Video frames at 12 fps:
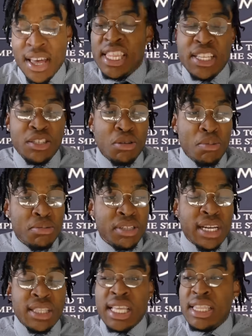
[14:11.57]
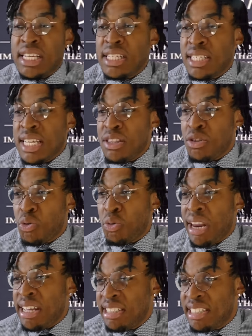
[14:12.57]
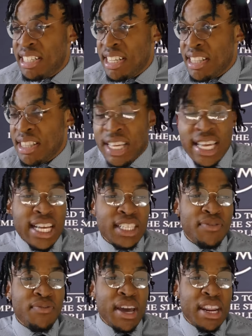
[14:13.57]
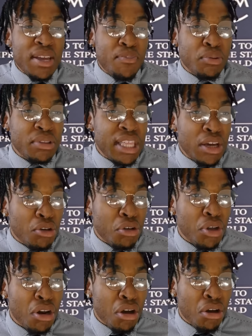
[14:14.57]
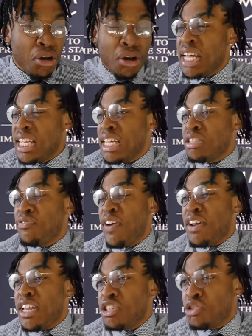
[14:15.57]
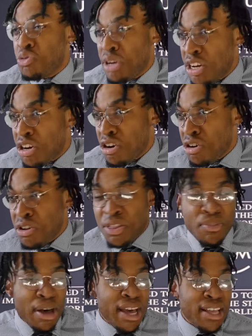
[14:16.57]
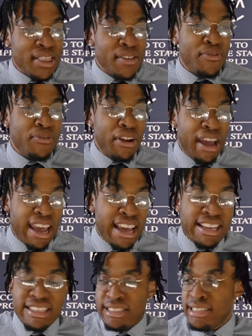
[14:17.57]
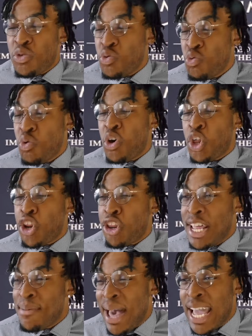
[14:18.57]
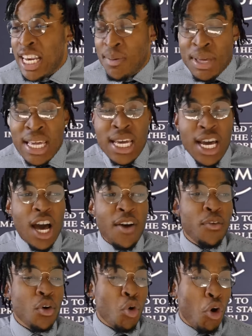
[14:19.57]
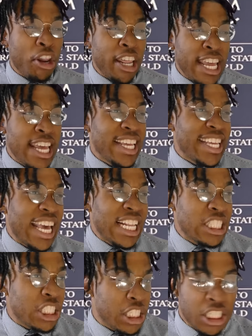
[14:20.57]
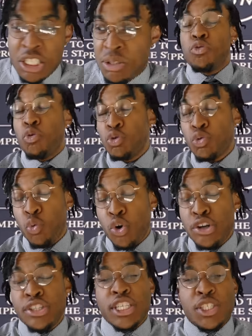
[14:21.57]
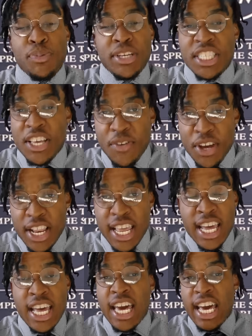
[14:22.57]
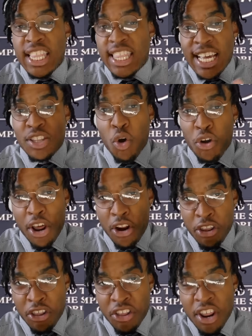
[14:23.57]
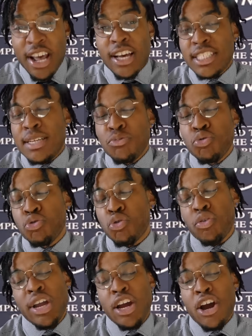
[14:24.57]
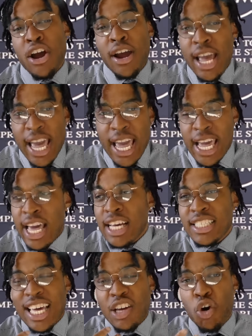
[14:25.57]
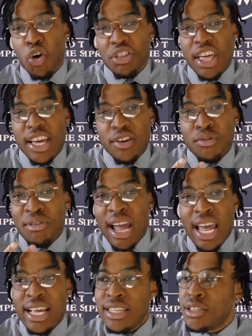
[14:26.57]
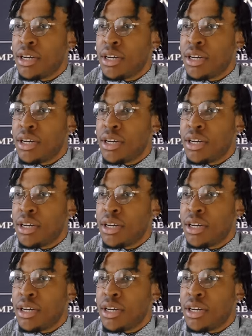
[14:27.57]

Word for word: The subject that is in question is very particular. He is very triggered by the phrase, you remind me of Cory Kenshin. Those words specifically in that order seem to trigger a psychotic rage.